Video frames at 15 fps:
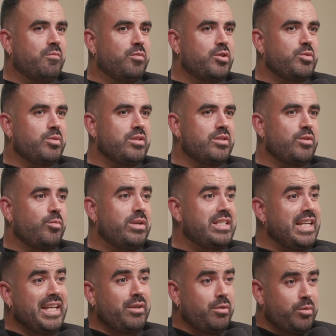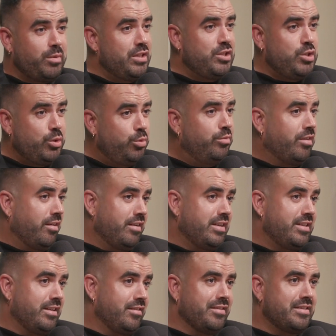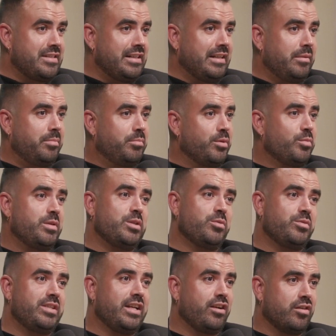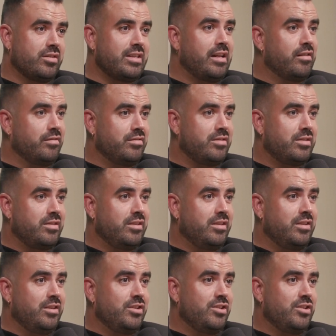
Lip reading: which was, we take what we do very seriously, but we don't take ourselves